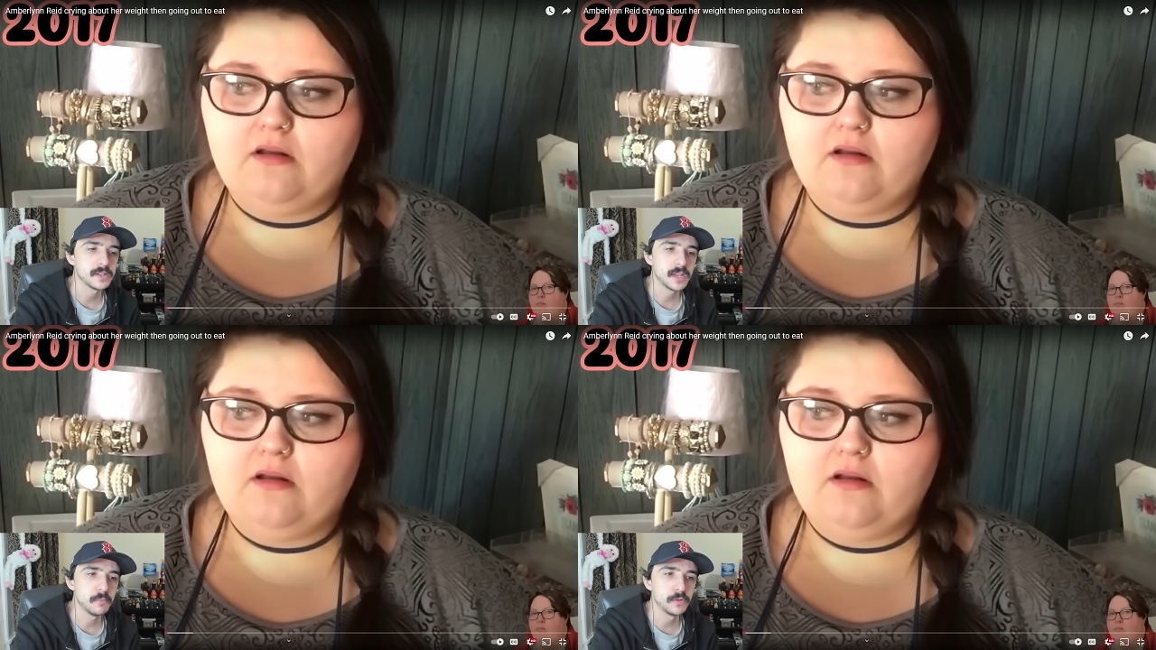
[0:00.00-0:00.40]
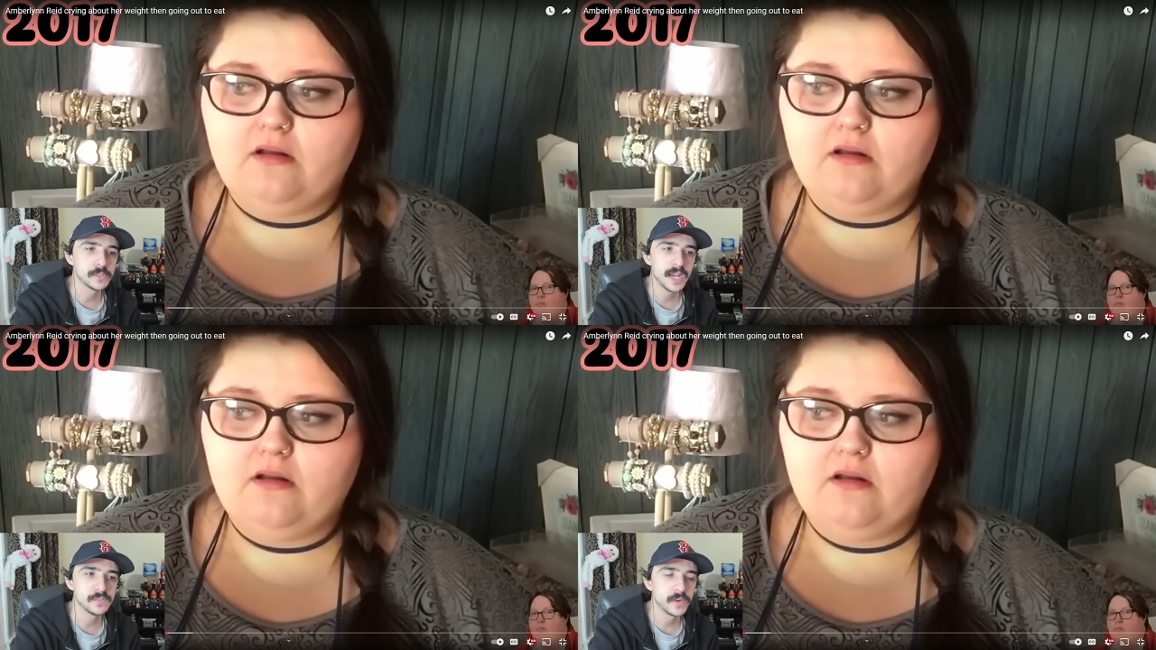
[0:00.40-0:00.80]
Speaker 1: Like most
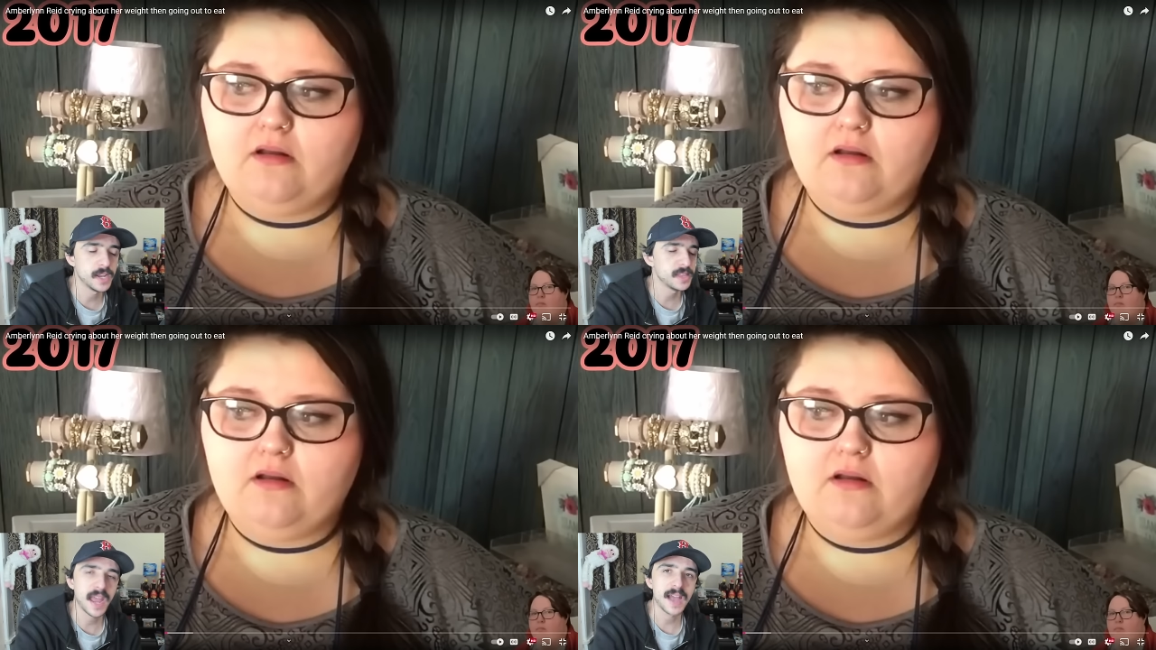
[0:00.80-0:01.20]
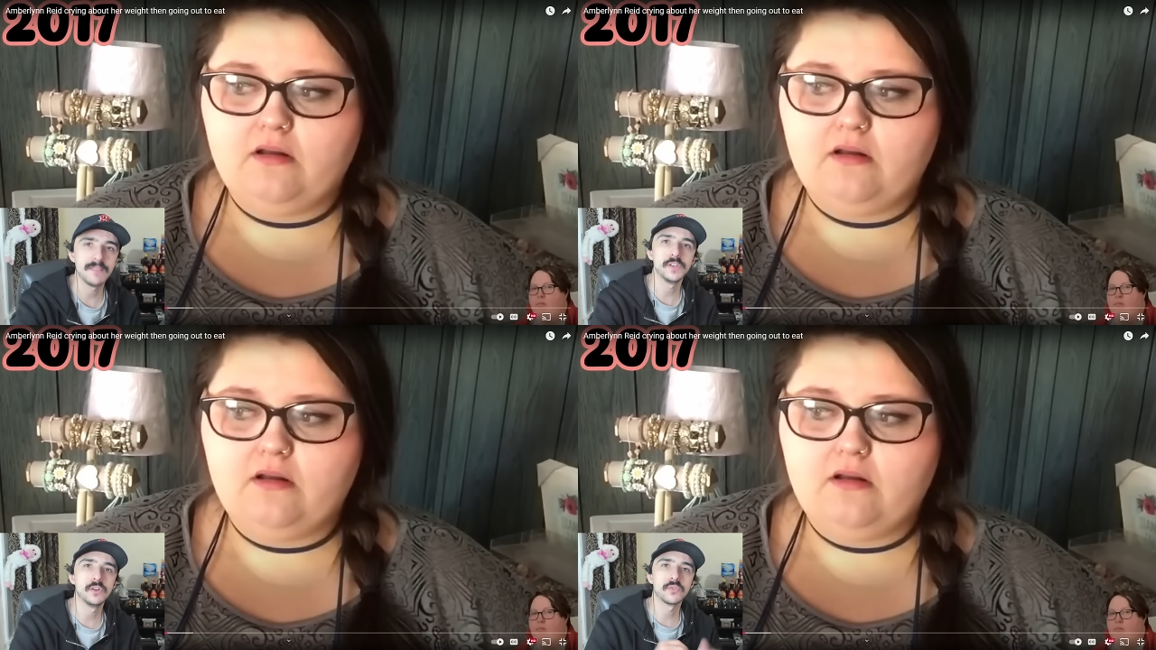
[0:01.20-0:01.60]
guys forget they have
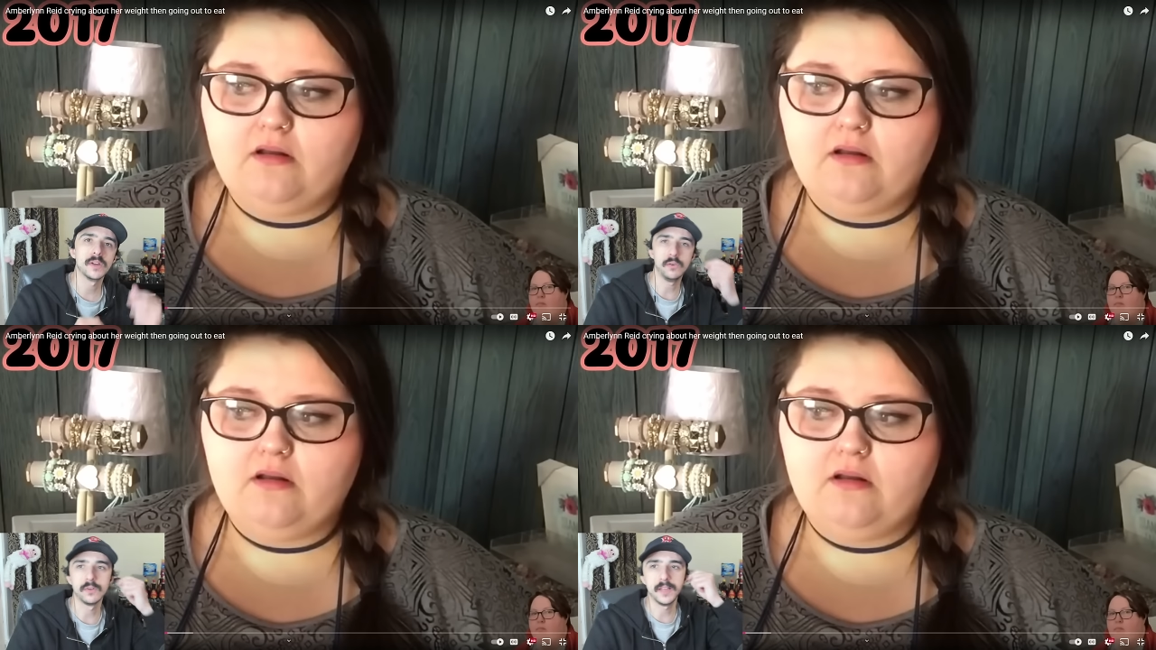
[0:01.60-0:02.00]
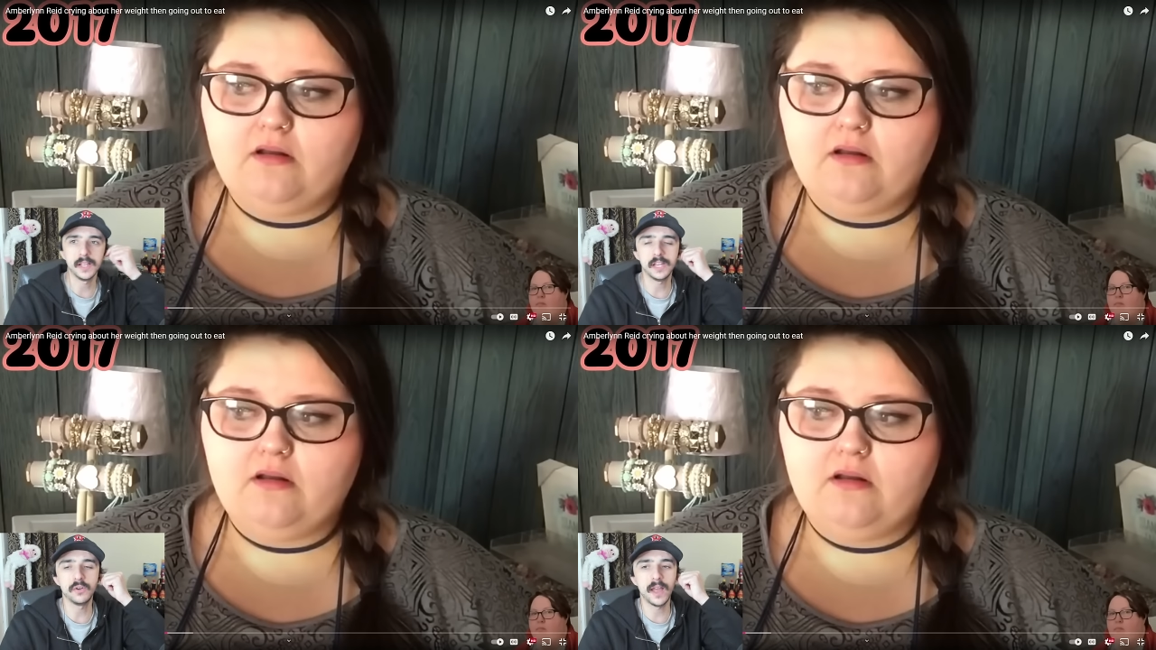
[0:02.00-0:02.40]
deodorant or like
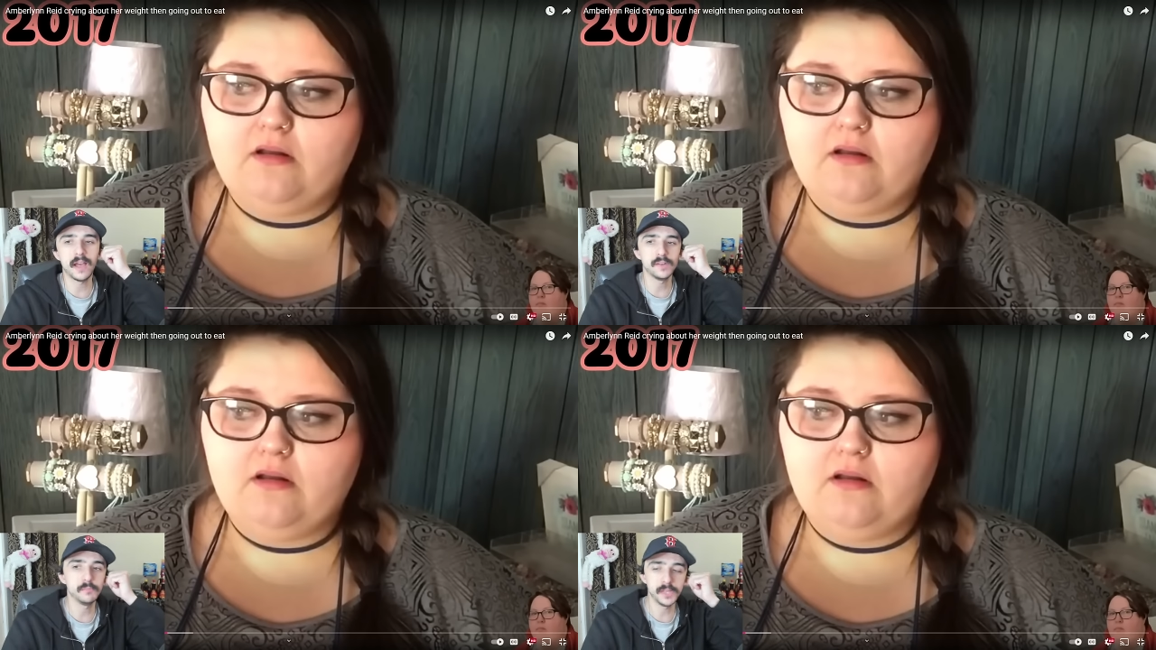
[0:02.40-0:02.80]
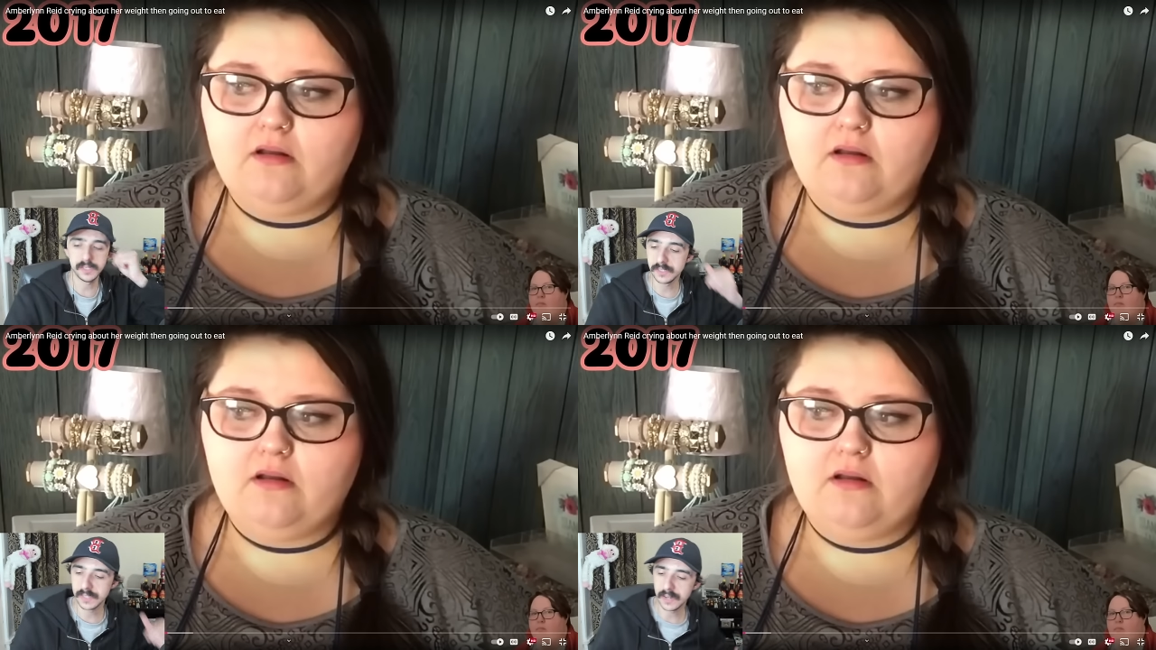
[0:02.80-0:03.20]
they don't have it in
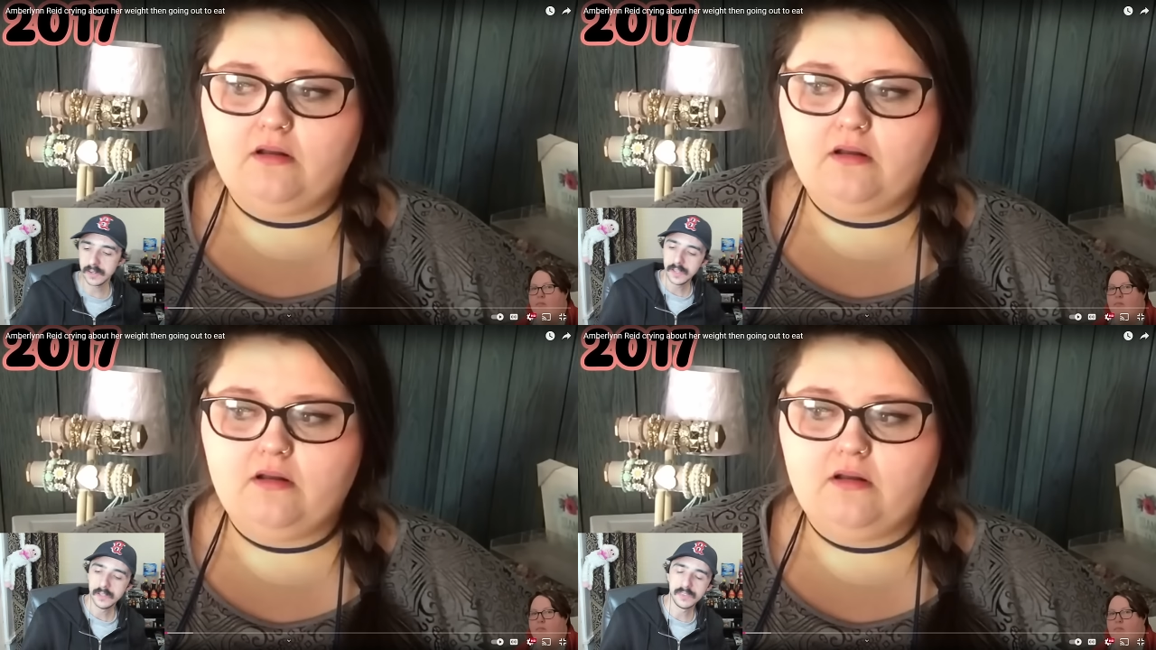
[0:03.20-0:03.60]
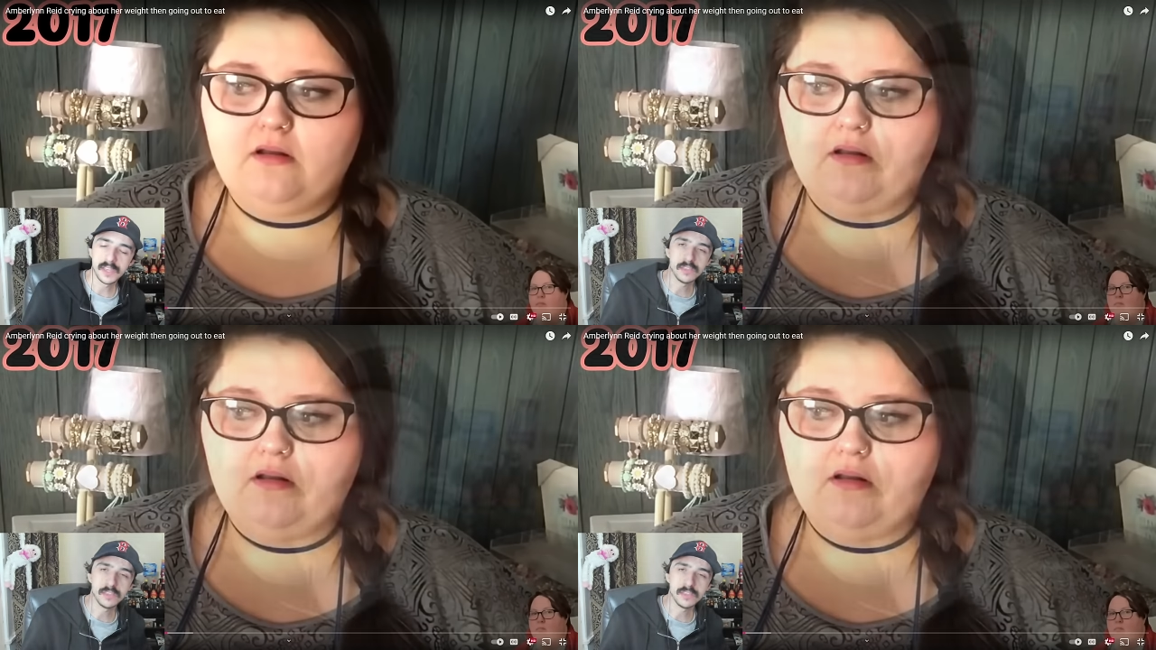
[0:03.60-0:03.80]
places that they